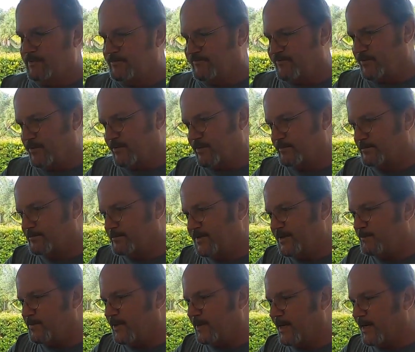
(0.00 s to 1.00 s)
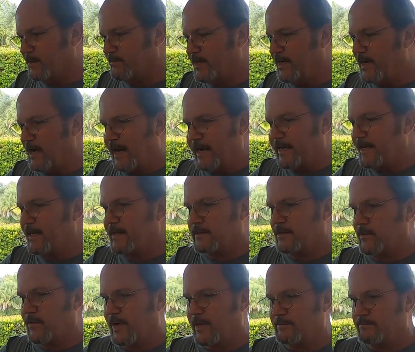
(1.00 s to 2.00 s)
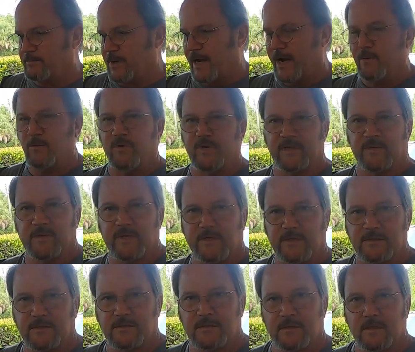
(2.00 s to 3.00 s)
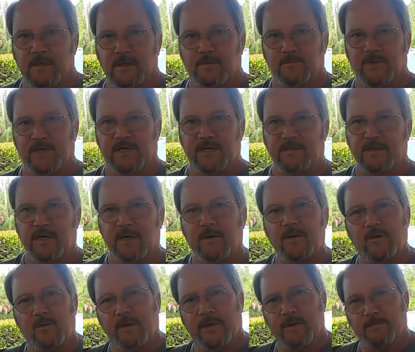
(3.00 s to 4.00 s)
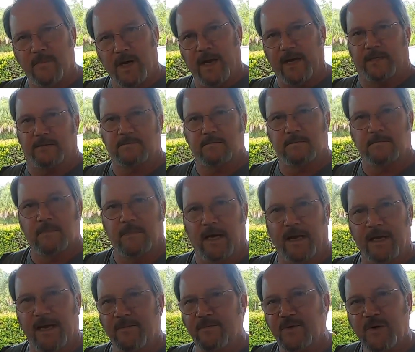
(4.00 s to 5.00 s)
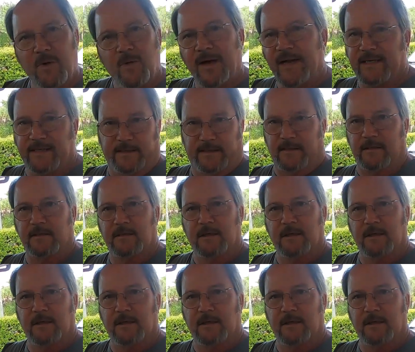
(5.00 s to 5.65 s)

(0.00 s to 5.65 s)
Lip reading: But for people like me, I can't go out and buy one of these because I don't know what I'm buying. I have no idea.